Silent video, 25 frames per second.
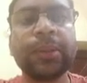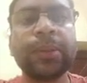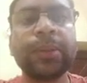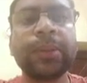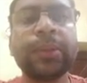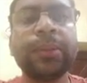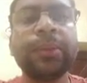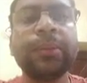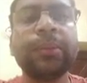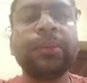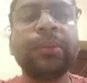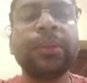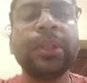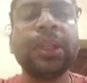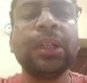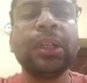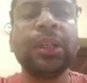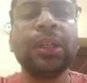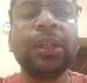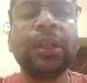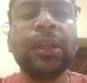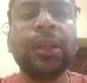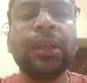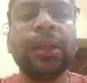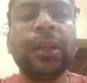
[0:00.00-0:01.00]
So
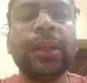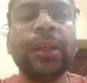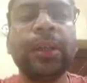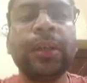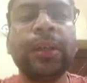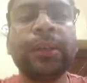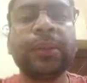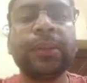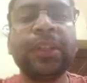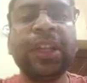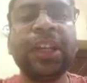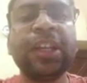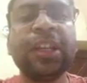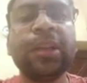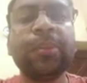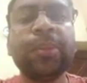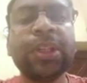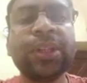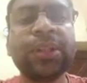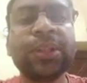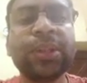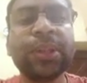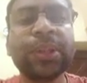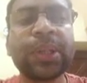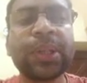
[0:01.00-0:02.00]

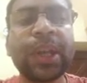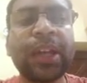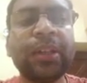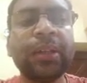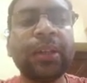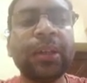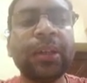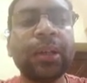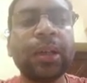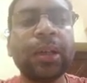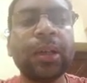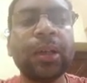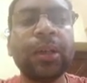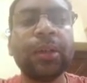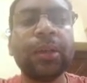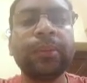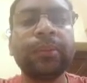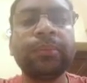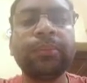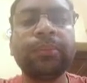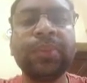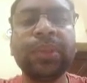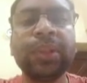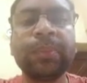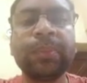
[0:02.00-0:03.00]
database designer
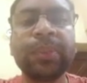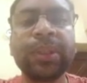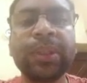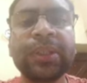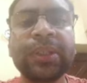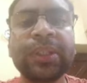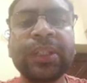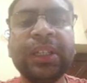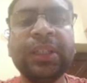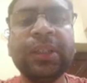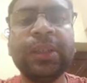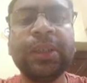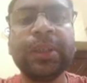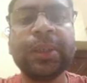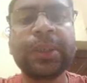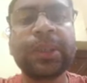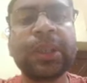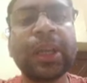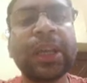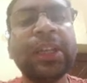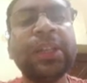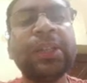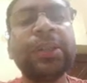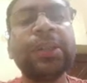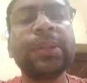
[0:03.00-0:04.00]
purposely
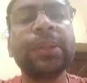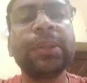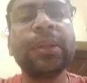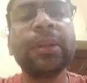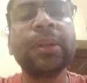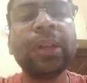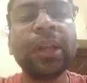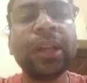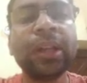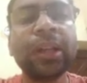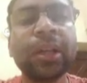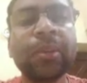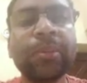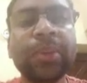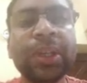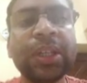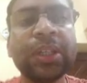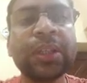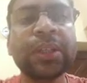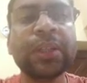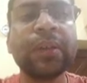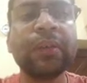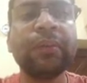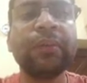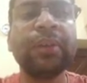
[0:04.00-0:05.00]
designs the
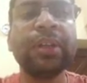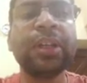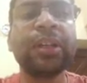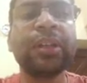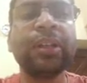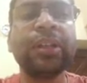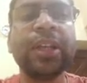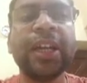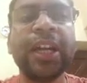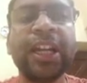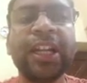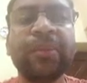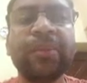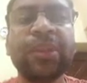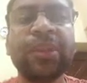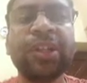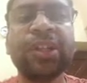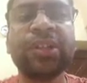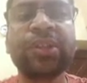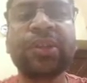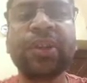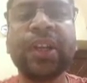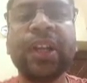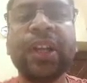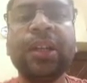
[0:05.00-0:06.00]
database, where the
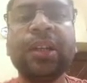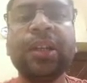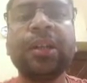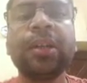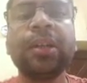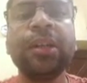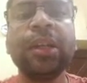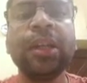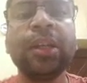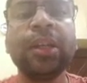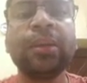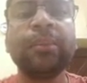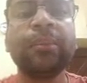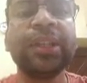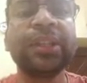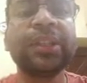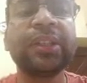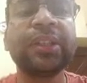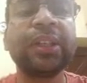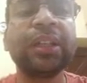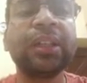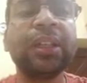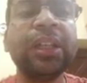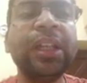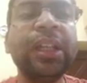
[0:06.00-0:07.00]
administrator
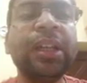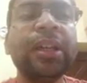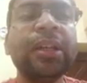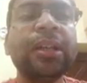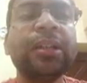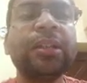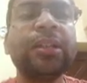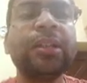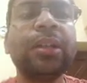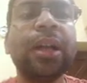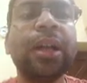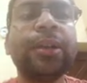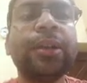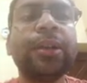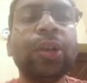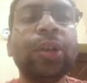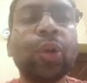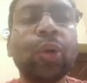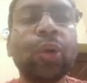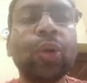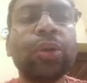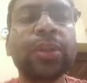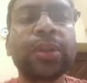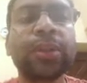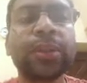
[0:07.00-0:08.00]
basically controls